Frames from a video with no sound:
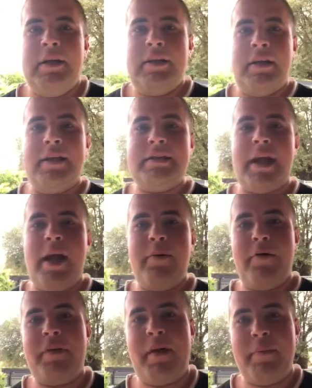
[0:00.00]
The next game
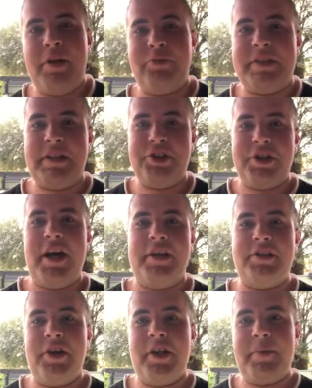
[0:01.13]
of that match, we see the
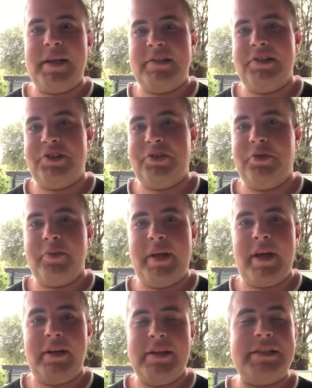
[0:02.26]
Sharks going up against the Storm.
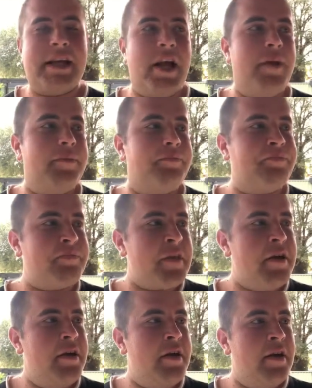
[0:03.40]
Now in this game,
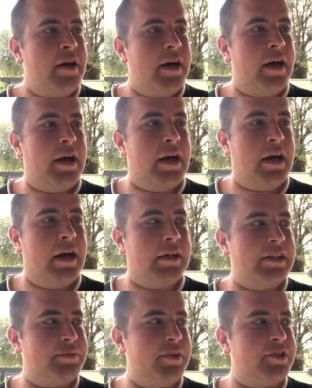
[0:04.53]

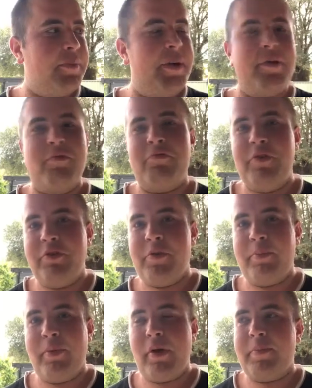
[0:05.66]
this one's going to be a real
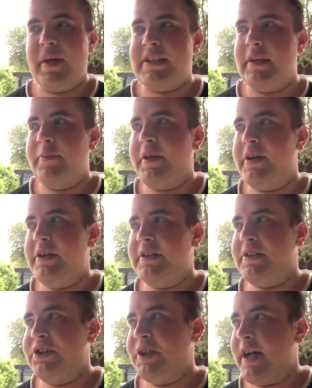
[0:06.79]
good blockbuster, because
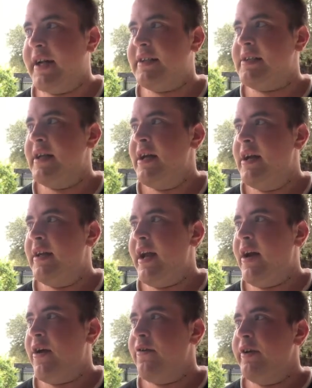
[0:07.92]
the Sharks, they
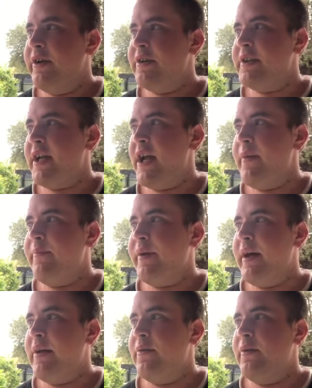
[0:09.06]
are a really good team.
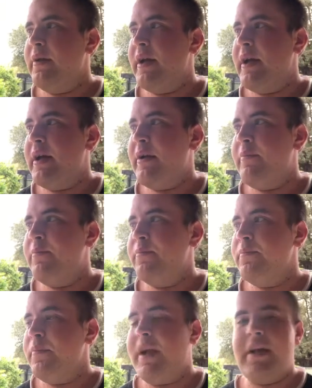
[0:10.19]
But
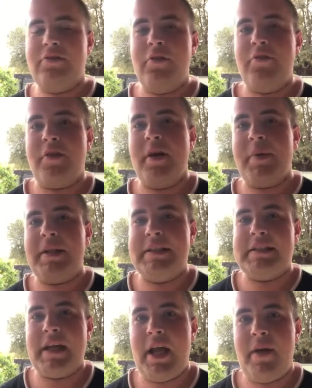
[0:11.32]
what I do think about
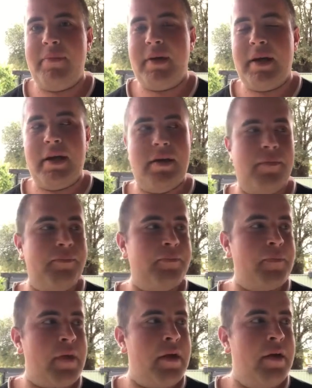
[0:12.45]
this game,
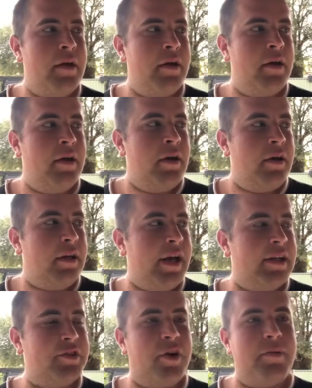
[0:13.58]

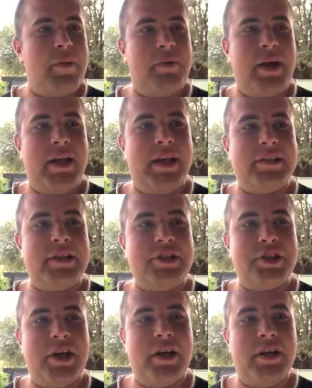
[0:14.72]
last time they played against
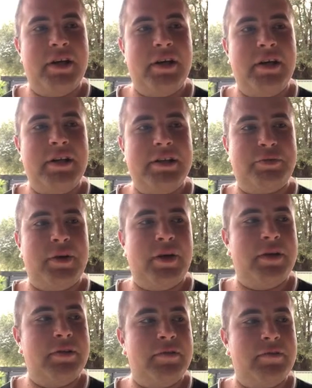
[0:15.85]
each other, this
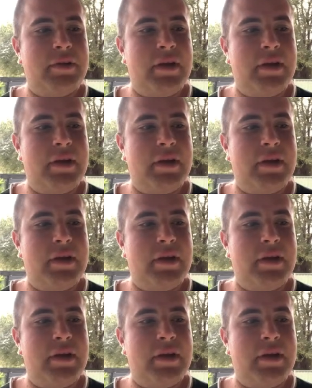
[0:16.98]
one,